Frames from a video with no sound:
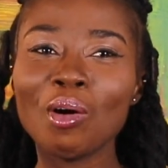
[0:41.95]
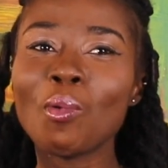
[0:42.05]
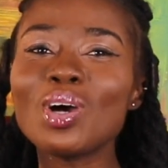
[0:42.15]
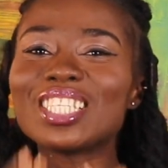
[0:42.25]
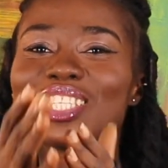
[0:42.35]

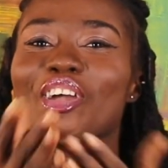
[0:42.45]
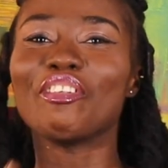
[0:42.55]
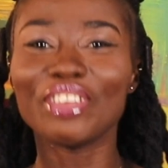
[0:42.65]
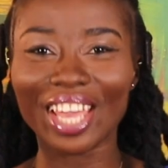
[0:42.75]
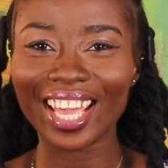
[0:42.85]
What is your
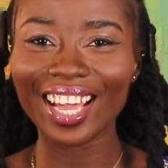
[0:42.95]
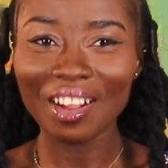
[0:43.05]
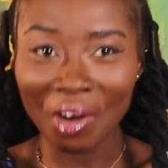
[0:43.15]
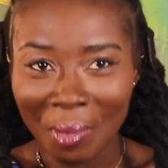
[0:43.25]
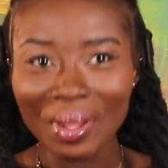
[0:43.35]
fear?
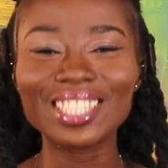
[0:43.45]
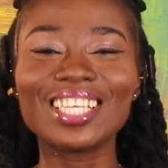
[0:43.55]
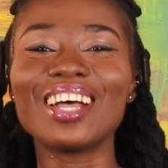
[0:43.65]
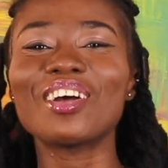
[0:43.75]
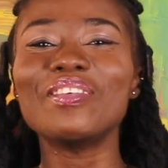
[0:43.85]
Comment
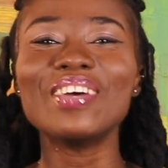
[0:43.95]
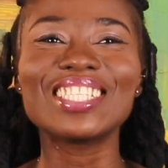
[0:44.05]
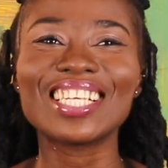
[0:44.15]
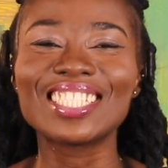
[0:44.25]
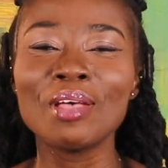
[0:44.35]
in the
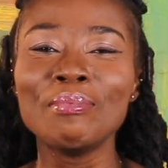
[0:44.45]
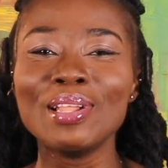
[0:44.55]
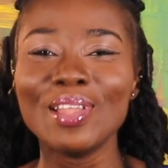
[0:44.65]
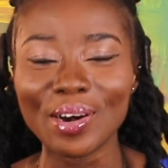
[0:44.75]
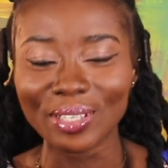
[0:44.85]
comment section
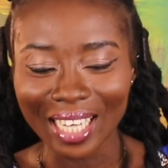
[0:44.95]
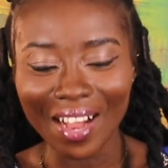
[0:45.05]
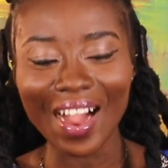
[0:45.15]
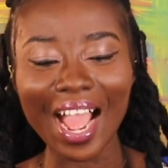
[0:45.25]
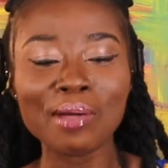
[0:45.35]
below.
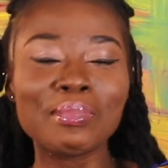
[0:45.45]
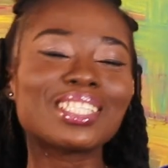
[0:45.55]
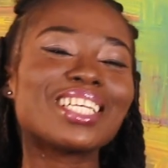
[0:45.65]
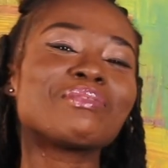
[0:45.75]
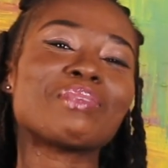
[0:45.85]
Now, I
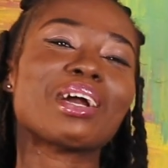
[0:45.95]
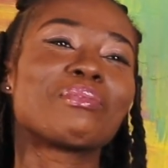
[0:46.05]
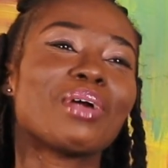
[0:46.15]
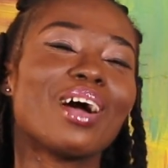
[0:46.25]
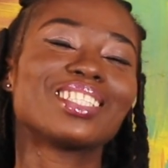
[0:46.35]
mentioned
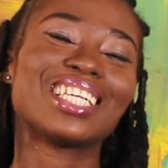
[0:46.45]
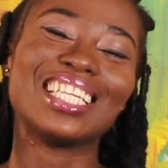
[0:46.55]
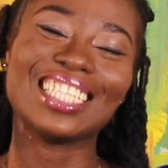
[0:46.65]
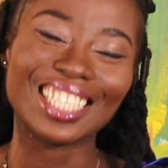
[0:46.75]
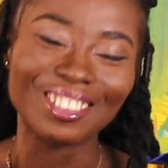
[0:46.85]
McBrown's,
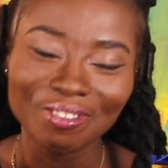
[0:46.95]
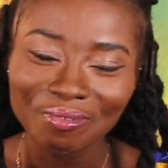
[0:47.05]
Charlie.